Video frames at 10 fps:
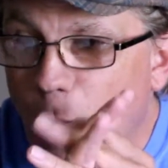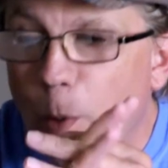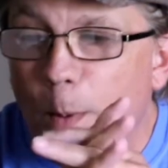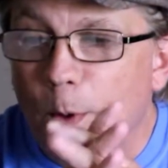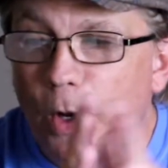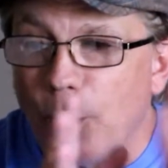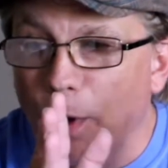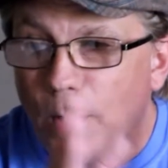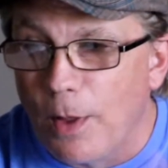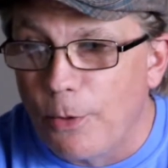we were going to
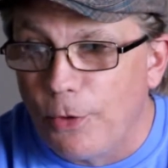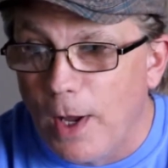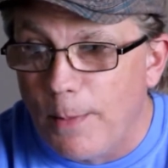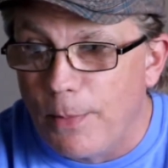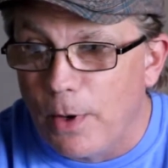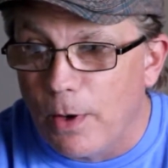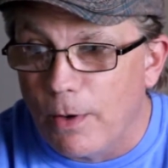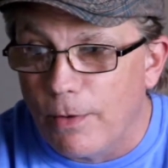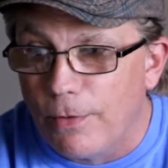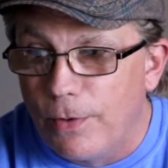do another type
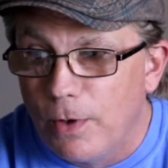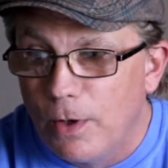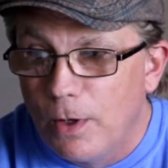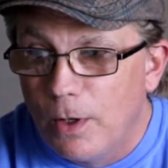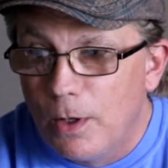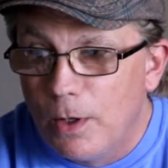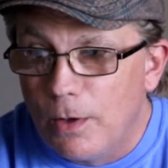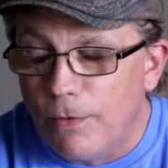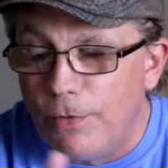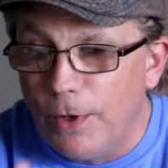of
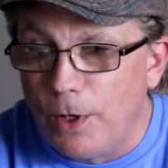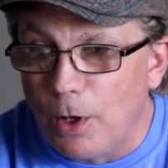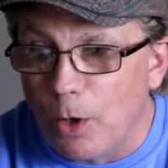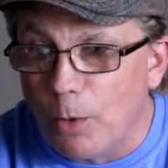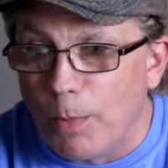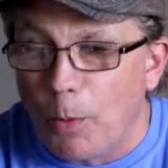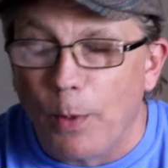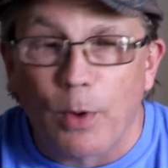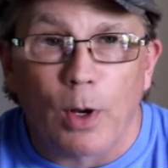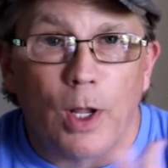video, but
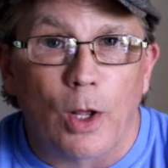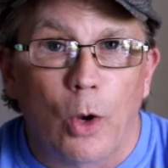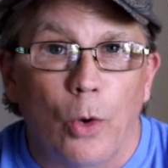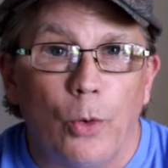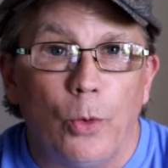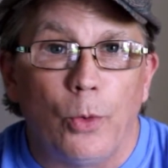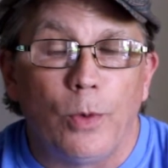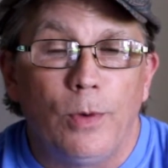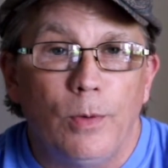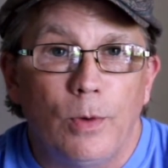we were going to
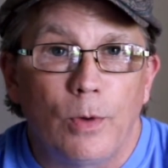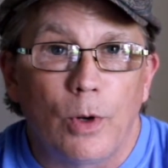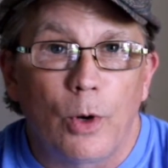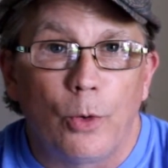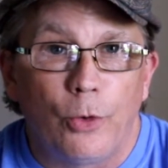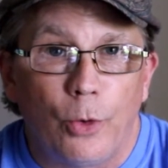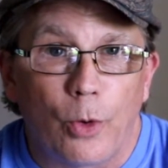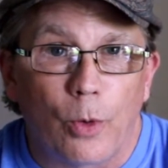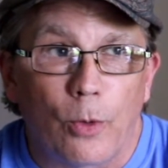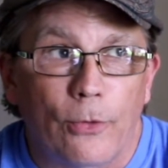include her two
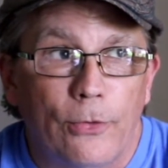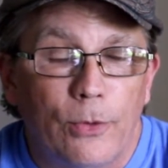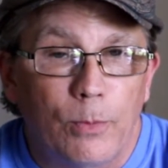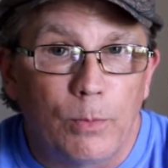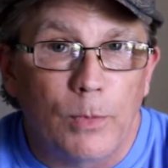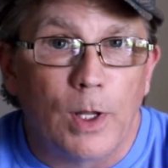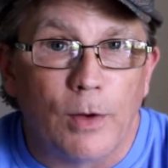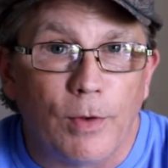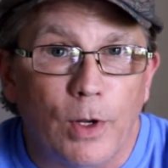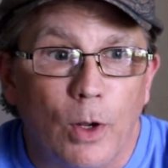girls
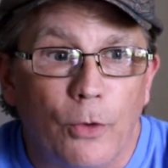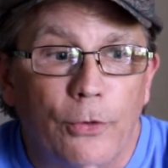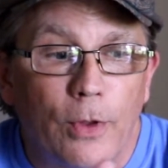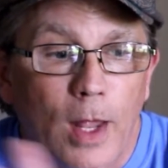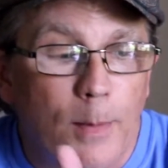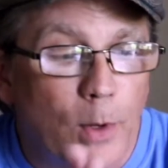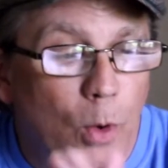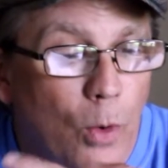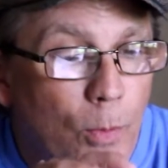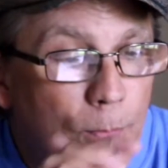in the video, so that'll be
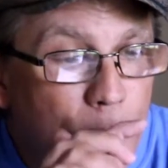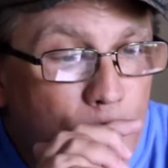cool.